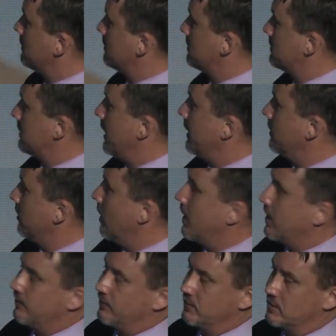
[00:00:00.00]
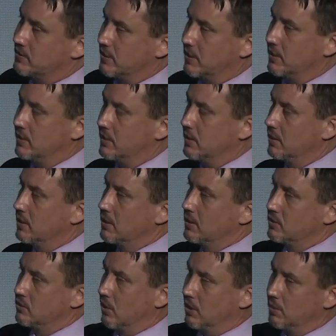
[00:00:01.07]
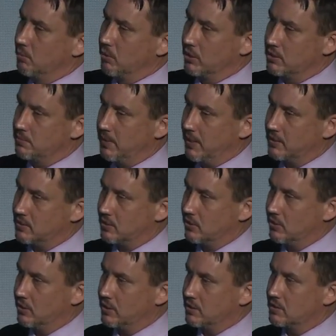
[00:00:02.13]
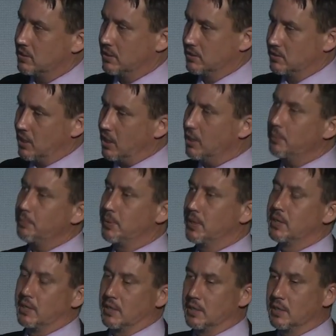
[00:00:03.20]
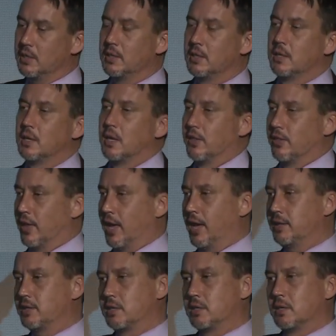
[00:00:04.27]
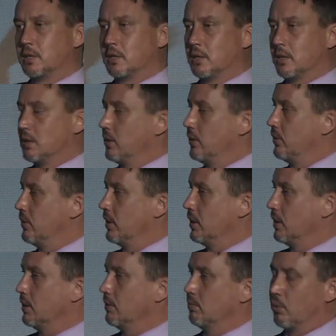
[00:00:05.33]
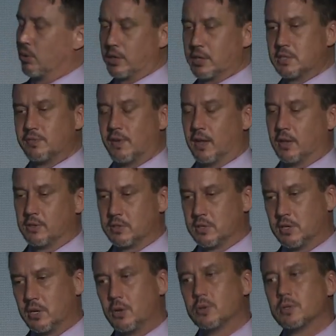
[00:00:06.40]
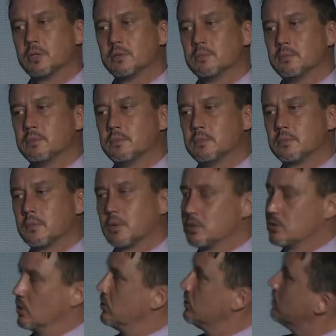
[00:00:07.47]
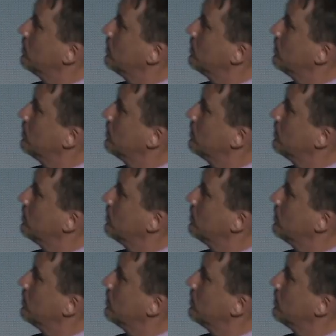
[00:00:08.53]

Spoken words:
signed off and said to all the mortgage-backed securities, it is our opinion that the mortgage follows the note. So you